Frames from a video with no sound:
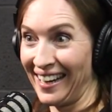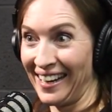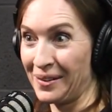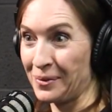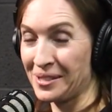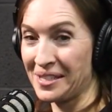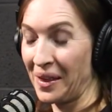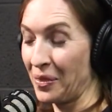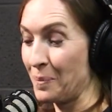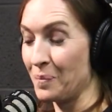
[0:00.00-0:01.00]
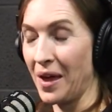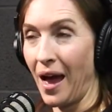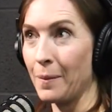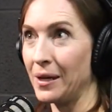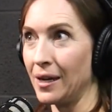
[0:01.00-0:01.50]
And it was like,
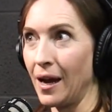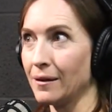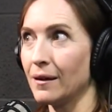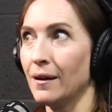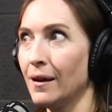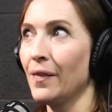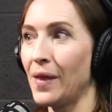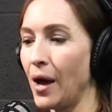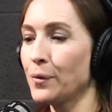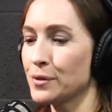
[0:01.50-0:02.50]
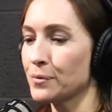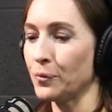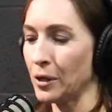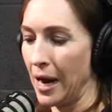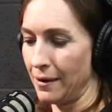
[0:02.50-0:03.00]
that was
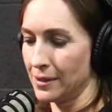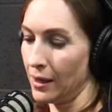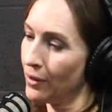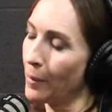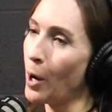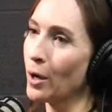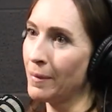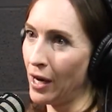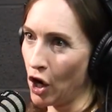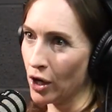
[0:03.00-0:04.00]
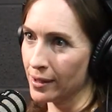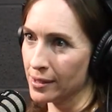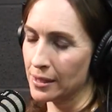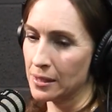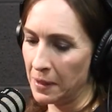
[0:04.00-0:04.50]
where I was like, okay, part of my heart is
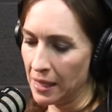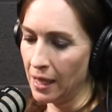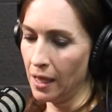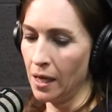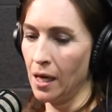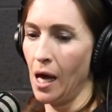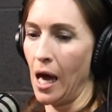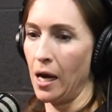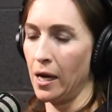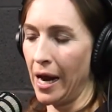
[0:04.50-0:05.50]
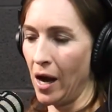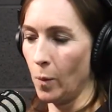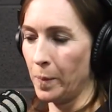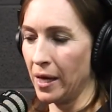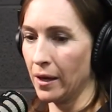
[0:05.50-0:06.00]
in speaking and in
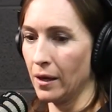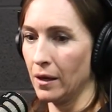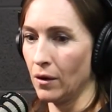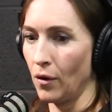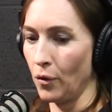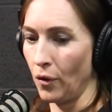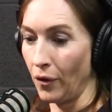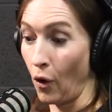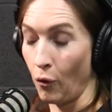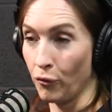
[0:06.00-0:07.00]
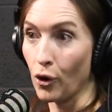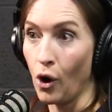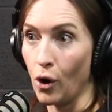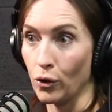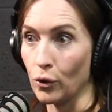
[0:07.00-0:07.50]
helping
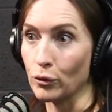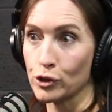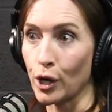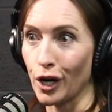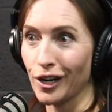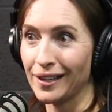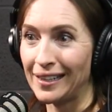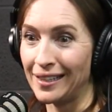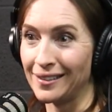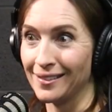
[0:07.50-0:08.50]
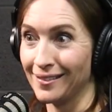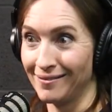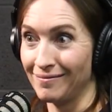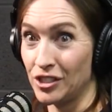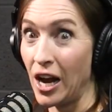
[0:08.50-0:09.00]
overhaul culture in
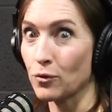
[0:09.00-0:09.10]
general.